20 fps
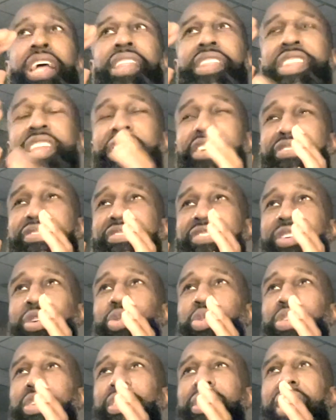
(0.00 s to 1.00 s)
the
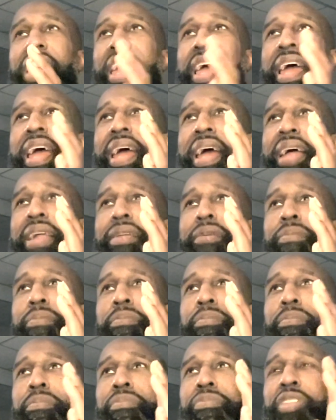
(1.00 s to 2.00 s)
student and
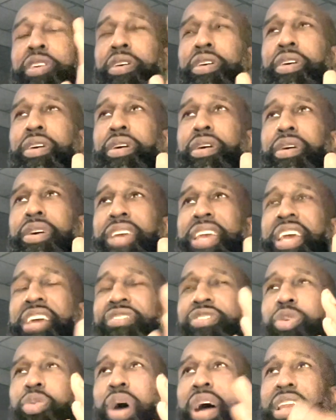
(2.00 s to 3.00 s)
the kids
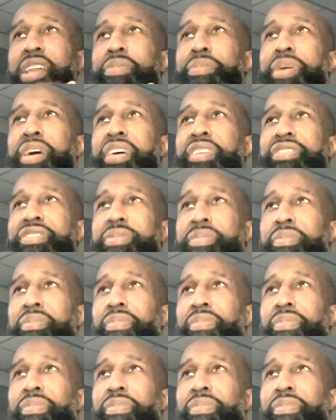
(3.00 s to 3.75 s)
who ride the bus,